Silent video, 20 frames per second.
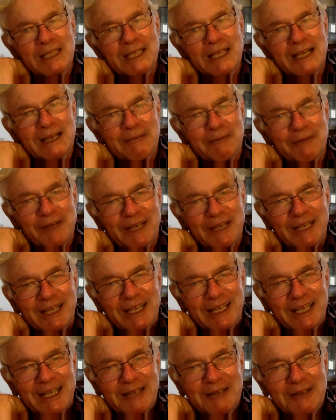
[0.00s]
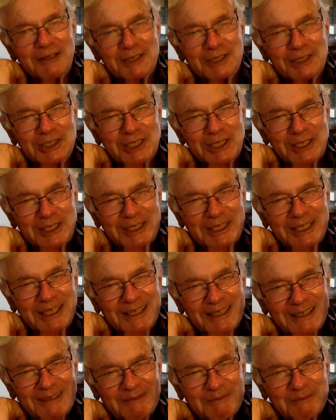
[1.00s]
life. I get interested
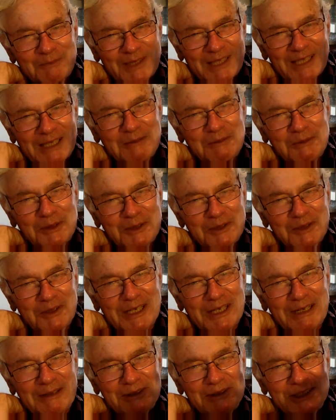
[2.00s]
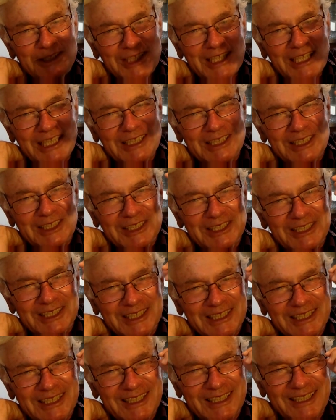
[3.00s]
in real conversations.